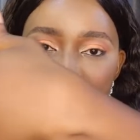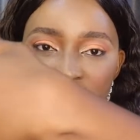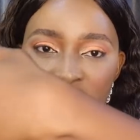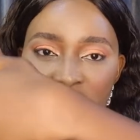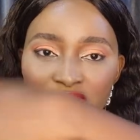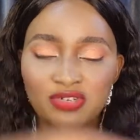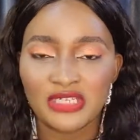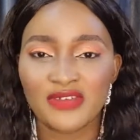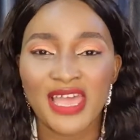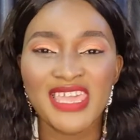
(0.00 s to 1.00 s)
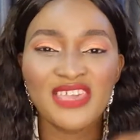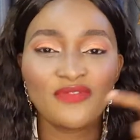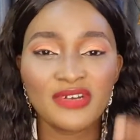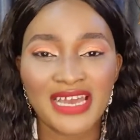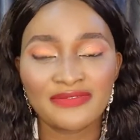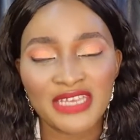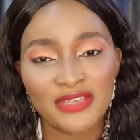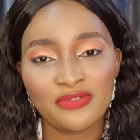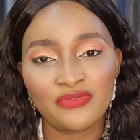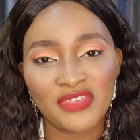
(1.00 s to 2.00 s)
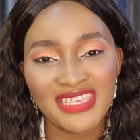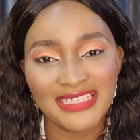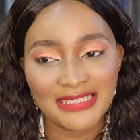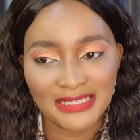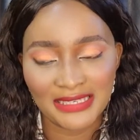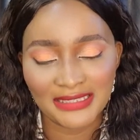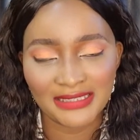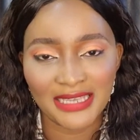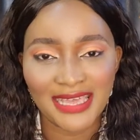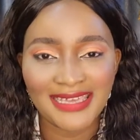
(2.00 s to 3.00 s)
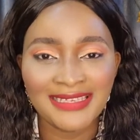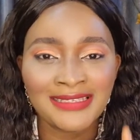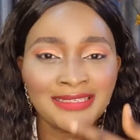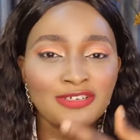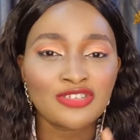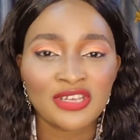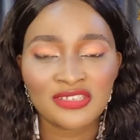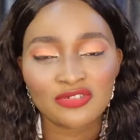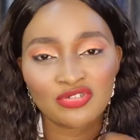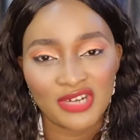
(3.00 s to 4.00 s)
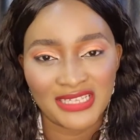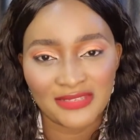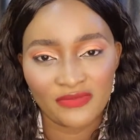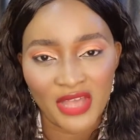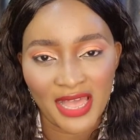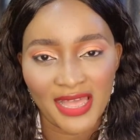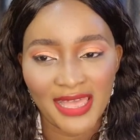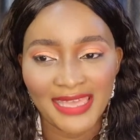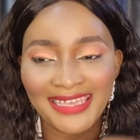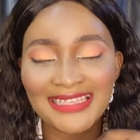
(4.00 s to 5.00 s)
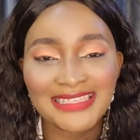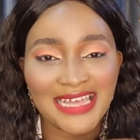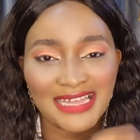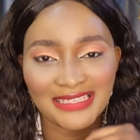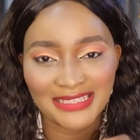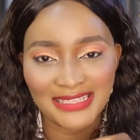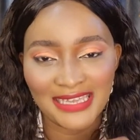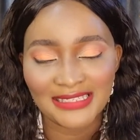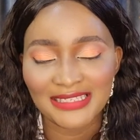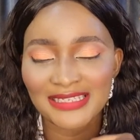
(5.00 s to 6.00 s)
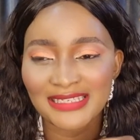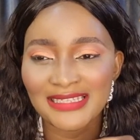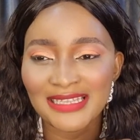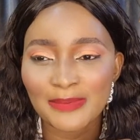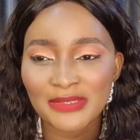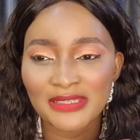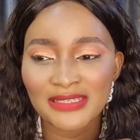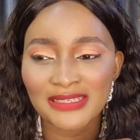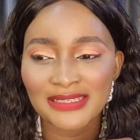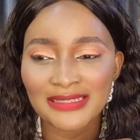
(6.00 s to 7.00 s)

It doesn't transfer. Even after you've eaten, it still doesn't transfer. It can stay. This lips, this